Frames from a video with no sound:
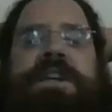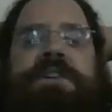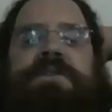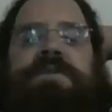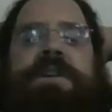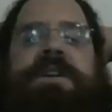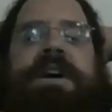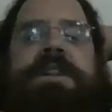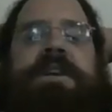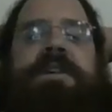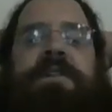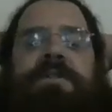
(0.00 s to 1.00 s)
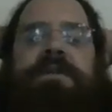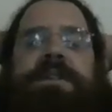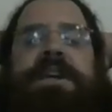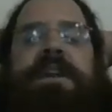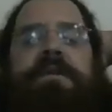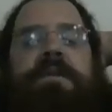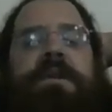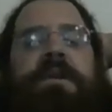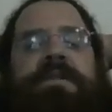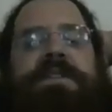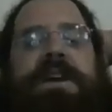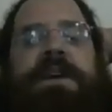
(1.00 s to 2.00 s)
like you're doing nothing and you're doing 10 in a row
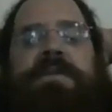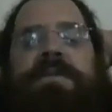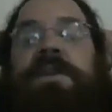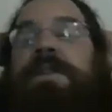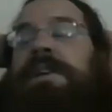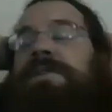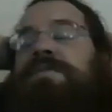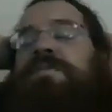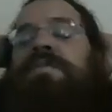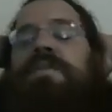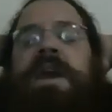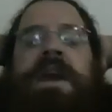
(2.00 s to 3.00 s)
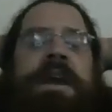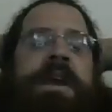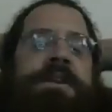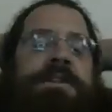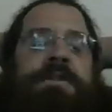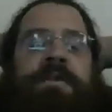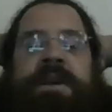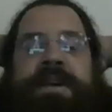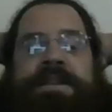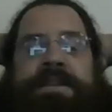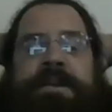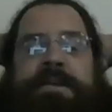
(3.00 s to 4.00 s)
every time, that's way too
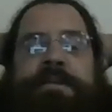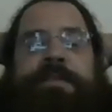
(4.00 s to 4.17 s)
easy.